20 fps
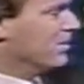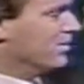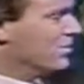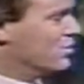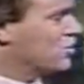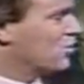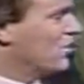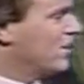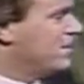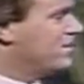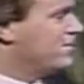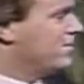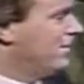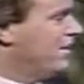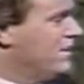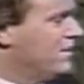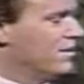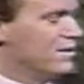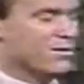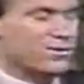Detroit,
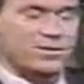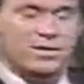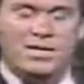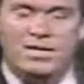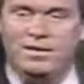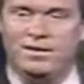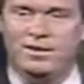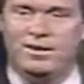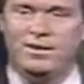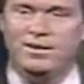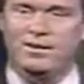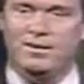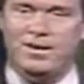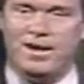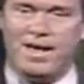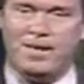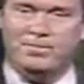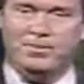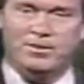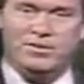Toledo,
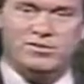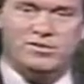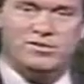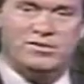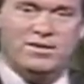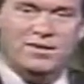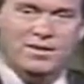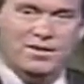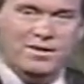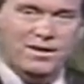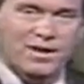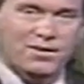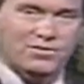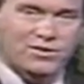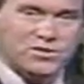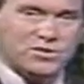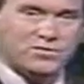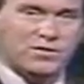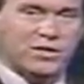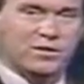Indianapolis,
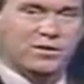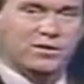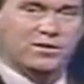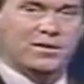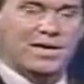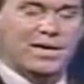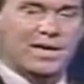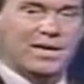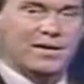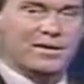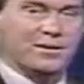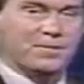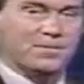Evansville, and